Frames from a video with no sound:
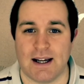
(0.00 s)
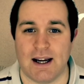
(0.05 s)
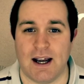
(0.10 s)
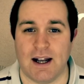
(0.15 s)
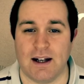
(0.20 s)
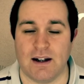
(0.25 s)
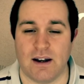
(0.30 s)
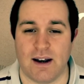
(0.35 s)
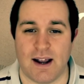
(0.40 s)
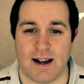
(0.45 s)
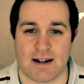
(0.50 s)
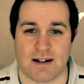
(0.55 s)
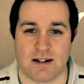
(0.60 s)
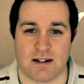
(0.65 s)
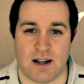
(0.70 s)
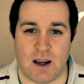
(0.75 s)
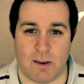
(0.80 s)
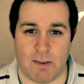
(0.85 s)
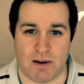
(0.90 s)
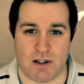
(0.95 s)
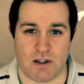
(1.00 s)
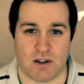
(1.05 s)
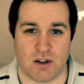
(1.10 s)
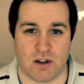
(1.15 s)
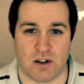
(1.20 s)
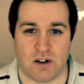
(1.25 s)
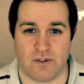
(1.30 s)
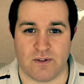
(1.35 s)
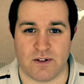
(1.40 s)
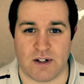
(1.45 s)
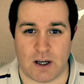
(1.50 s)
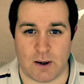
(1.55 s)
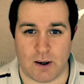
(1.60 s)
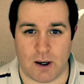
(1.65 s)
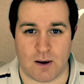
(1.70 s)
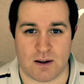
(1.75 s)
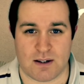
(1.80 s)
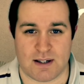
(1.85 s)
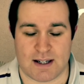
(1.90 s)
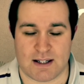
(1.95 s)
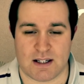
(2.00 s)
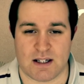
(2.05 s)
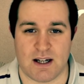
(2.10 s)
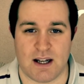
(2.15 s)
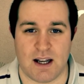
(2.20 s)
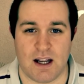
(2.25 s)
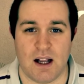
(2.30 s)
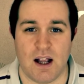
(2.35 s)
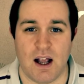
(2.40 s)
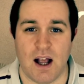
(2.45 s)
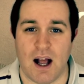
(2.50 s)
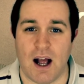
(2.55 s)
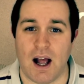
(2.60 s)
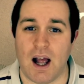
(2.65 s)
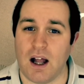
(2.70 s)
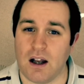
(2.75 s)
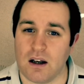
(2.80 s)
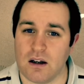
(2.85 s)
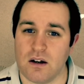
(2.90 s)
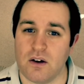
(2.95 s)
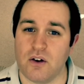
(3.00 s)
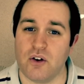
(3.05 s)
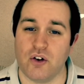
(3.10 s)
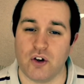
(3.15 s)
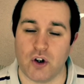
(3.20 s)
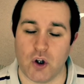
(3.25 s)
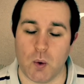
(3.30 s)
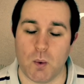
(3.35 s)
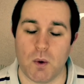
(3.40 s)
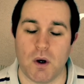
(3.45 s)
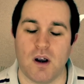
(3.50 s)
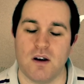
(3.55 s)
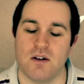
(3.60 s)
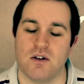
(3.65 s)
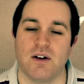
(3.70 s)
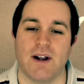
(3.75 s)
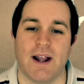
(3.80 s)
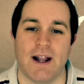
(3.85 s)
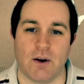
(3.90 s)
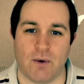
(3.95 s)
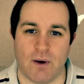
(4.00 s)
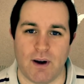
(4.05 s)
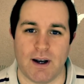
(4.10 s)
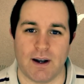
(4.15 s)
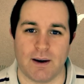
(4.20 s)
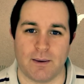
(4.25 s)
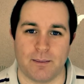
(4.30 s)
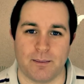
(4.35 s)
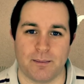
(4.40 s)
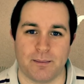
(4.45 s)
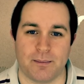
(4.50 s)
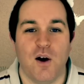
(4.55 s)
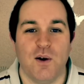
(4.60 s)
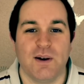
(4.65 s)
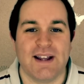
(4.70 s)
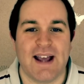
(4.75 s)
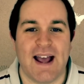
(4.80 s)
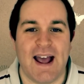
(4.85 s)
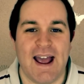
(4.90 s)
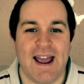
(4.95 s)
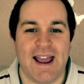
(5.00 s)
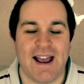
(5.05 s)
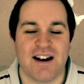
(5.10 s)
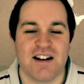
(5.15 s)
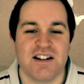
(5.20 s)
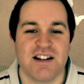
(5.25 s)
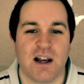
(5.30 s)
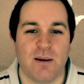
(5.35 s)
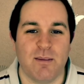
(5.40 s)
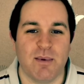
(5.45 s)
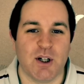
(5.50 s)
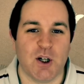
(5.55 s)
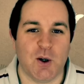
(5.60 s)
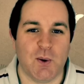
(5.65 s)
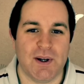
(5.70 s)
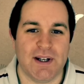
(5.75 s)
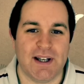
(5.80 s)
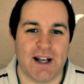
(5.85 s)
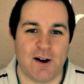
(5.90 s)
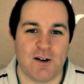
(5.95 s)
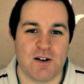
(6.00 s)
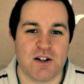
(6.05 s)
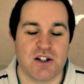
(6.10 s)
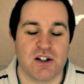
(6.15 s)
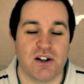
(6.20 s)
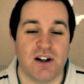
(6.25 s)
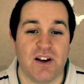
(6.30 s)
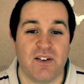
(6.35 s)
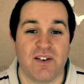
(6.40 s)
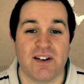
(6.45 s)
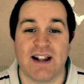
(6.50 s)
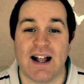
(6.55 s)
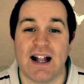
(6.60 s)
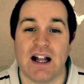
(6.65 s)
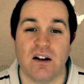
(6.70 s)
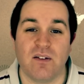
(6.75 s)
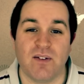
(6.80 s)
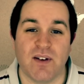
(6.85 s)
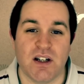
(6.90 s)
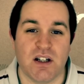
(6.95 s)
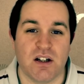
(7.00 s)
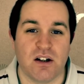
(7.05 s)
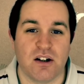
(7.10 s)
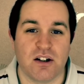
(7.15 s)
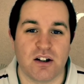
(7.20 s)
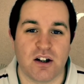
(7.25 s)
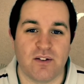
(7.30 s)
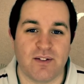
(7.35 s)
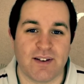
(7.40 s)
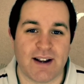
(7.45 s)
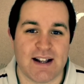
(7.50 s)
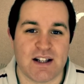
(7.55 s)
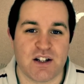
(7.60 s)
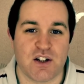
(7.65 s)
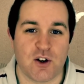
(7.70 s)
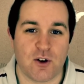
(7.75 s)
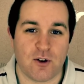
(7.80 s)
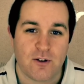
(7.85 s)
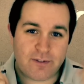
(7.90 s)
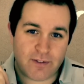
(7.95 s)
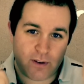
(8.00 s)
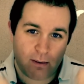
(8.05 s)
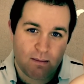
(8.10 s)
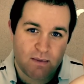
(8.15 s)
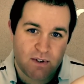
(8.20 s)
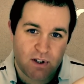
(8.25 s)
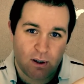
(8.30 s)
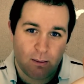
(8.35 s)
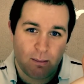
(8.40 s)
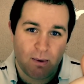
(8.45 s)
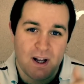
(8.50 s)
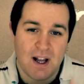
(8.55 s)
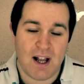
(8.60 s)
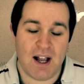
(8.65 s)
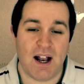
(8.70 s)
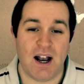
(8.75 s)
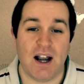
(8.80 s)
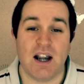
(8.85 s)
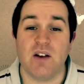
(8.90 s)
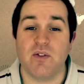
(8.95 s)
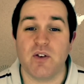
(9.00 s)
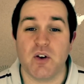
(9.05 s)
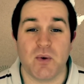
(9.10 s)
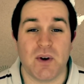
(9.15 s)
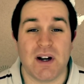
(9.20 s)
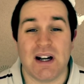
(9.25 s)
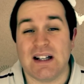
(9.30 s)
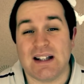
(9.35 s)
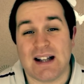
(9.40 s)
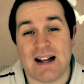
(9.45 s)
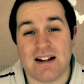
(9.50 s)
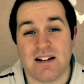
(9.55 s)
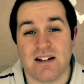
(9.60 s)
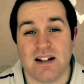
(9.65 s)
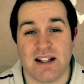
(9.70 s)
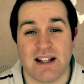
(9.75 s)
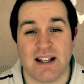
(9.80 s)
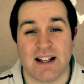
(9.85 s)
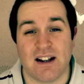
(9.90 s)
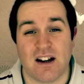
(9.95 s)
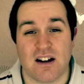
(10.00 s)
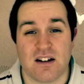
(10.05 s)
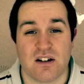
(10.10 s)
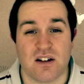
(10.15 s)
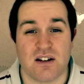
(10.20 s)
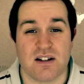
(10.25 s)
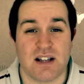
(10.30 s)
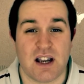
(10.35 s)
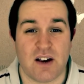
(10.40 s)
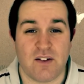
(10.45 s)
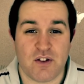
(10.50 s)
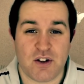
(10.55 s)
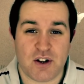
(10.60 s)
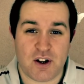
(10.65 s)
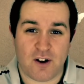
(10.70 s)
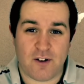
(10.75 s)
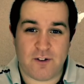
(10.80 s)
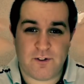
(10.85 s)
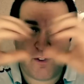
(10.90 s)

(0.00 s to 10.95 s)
it in the next episode of Shout Out Saturday, and you will also get credit. Okay, I shall be going now, so if you like the video, don't forget to thumbs up, and if you really liked it, you can also save to your